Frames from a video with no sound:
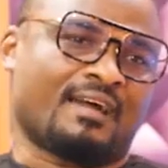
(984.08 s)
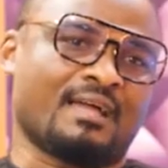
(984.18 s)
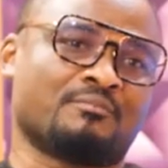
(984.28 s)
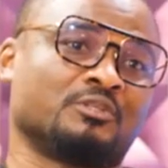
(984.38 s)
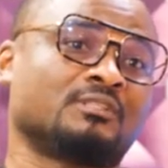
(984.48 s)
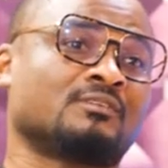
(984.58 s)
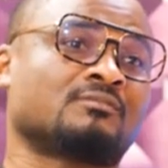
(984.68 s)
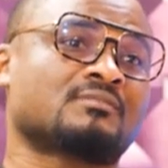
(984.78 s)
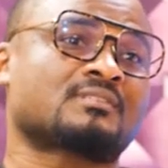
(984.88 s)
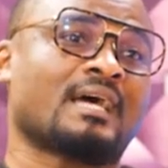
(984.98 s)
I am on the
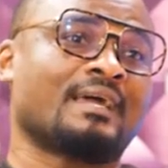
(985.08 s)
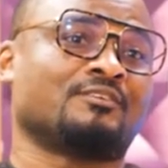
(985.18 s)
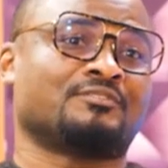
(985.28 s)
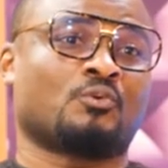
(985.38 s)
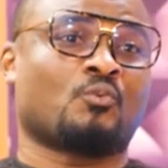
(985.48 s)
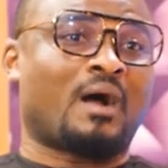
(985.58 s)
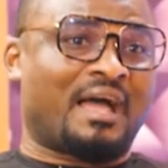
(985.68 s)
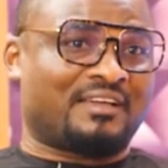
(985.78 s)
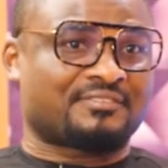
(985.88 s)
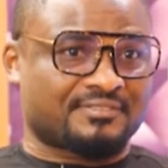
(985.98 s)
side of the
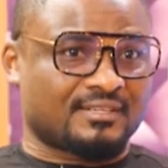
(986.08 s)
wife,